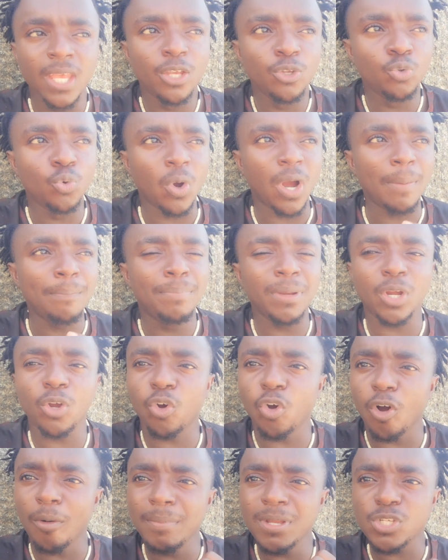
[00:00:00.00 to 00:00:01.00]
You are
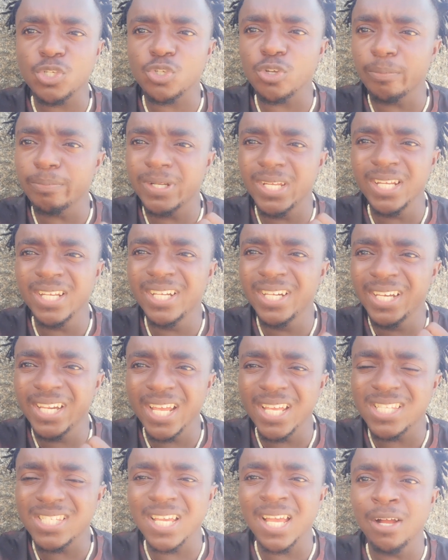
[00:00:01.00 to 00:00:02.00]
becoming something
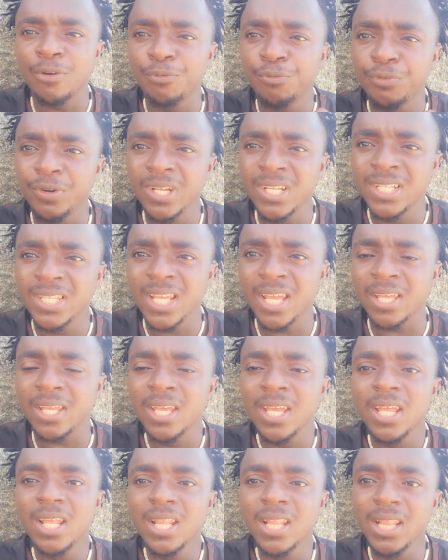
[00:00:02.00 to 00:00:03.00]
great every day,
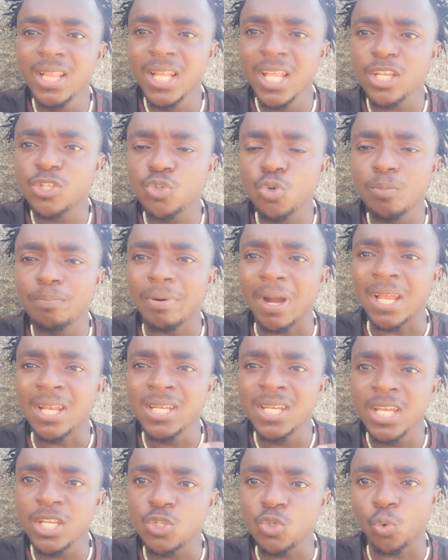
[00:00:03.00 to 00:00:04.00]
little by
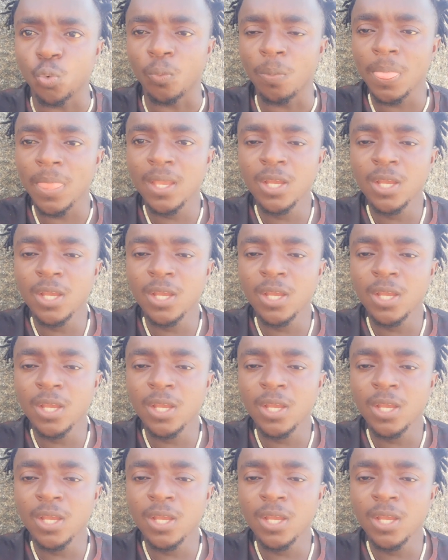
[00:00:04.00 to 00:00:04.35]
little.